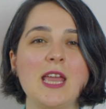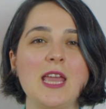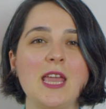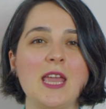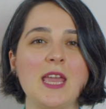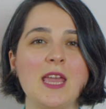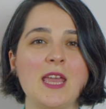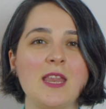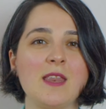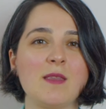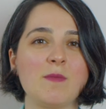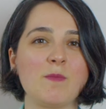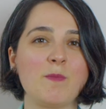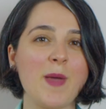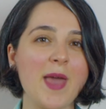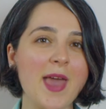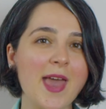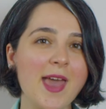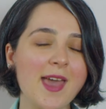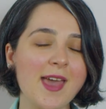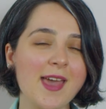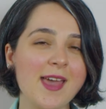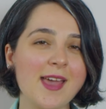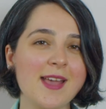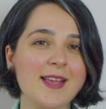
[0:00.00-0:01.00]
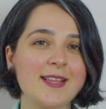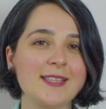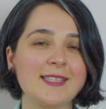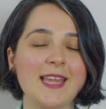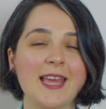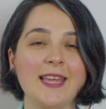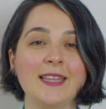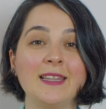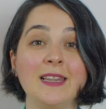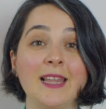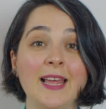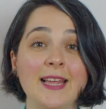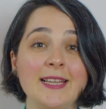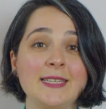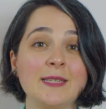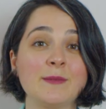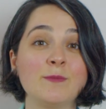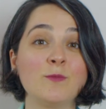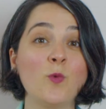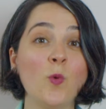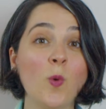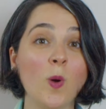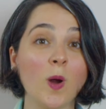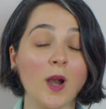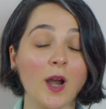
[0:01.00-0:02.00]
in pairs, and let
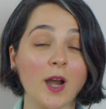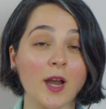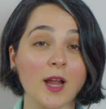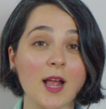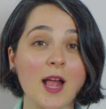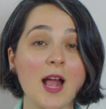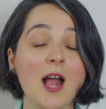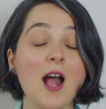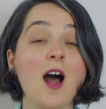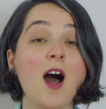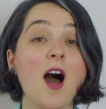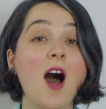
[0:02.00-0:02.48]
them work.